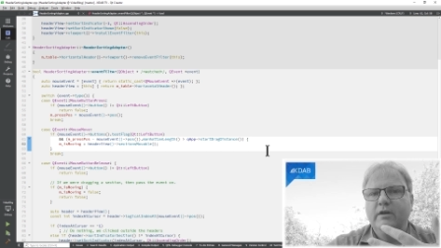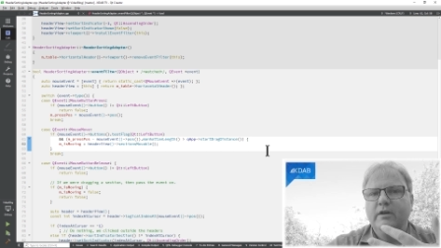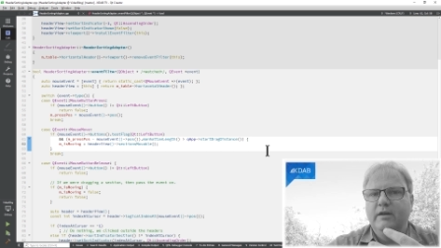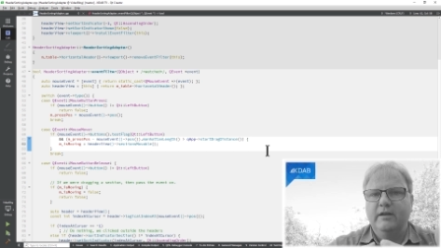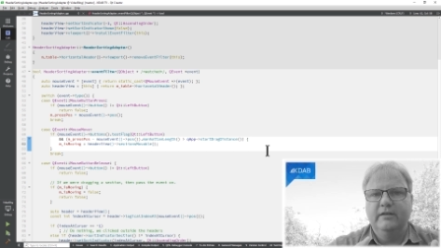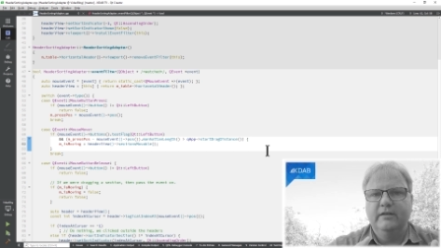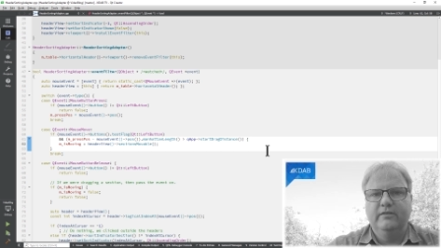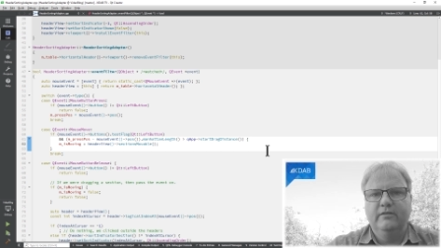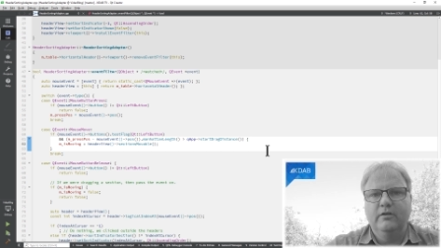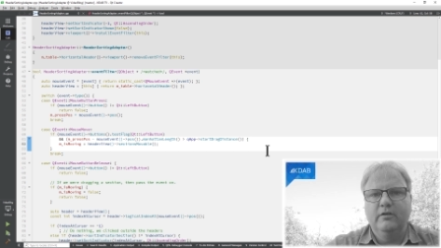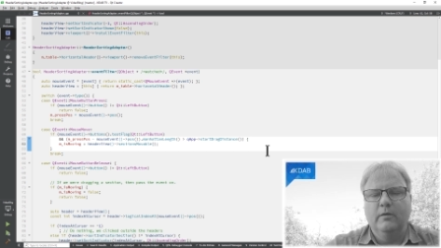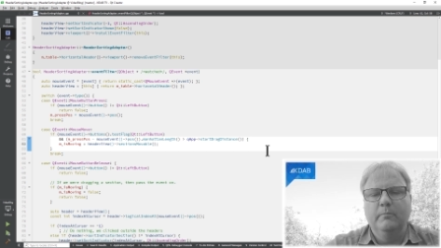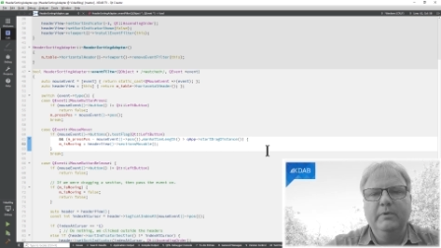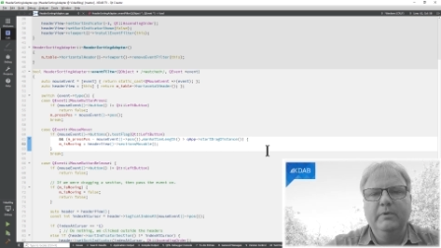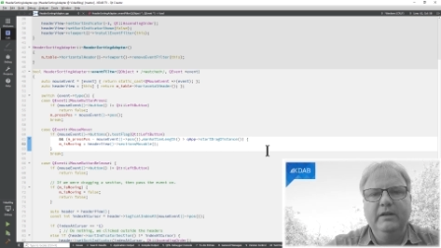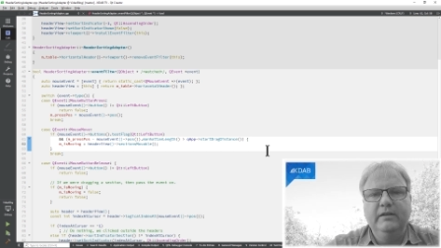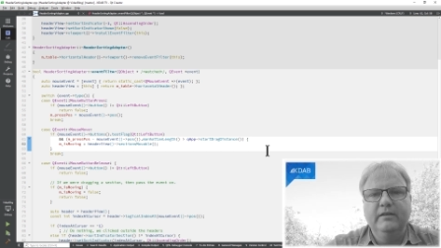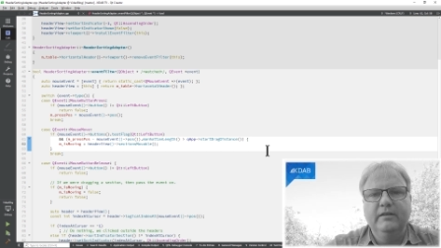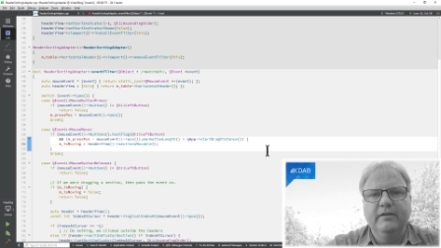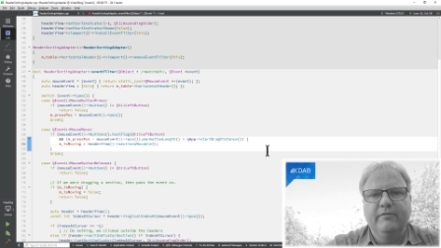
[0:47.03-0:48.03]
a
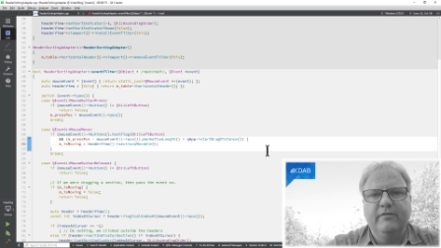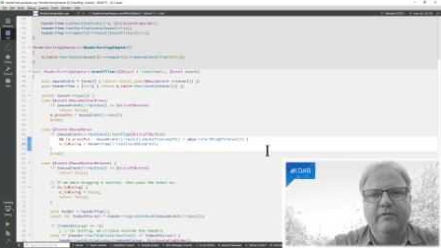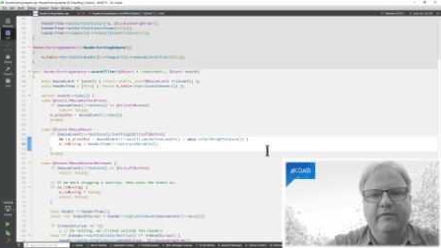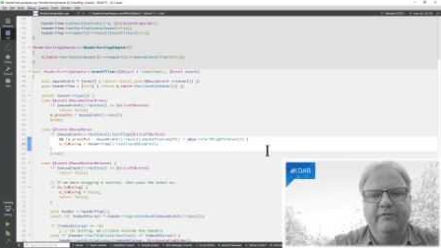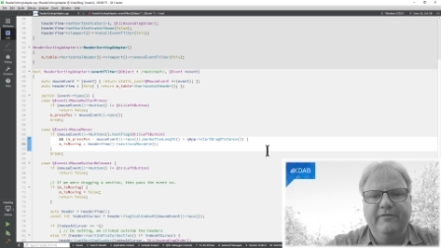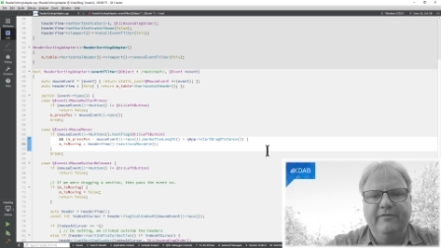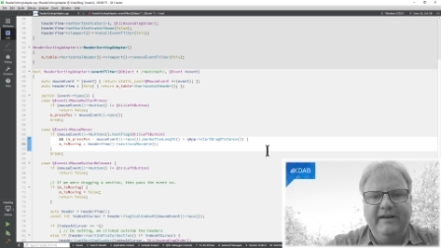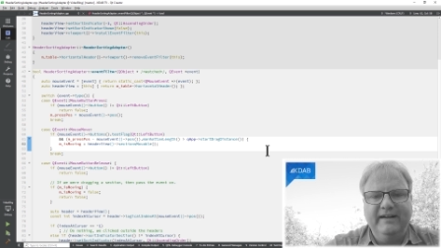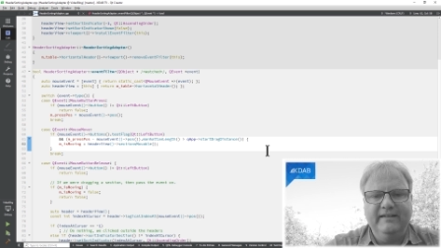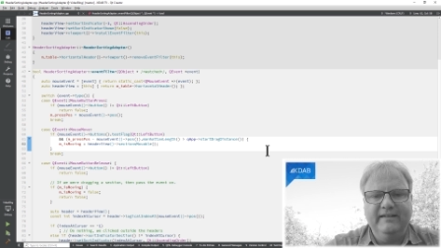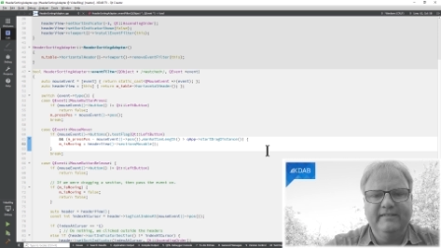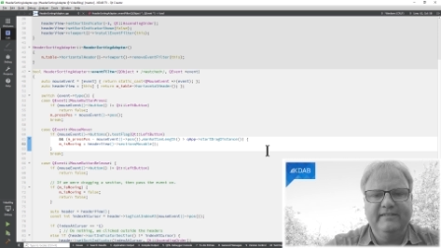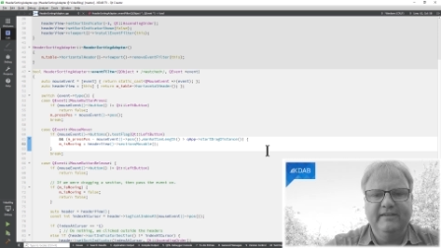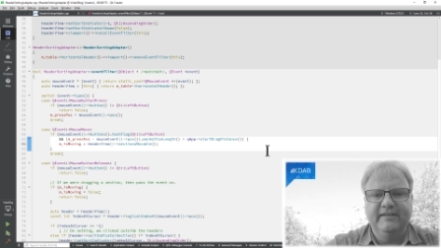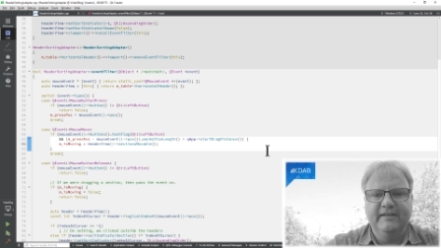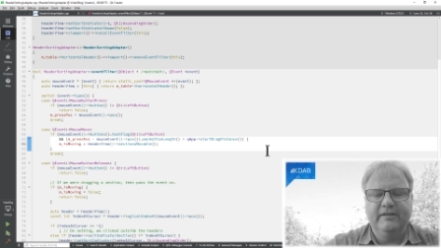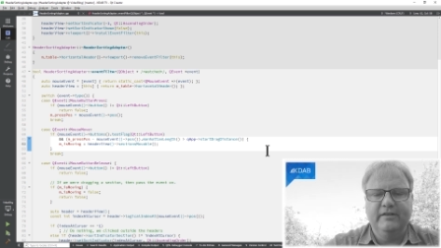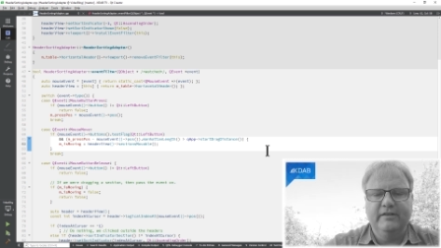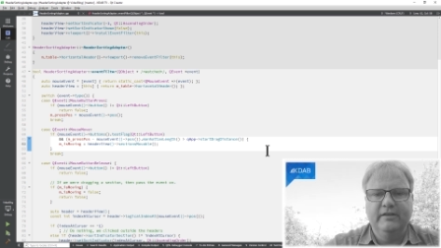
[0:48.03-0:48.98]
complete different file set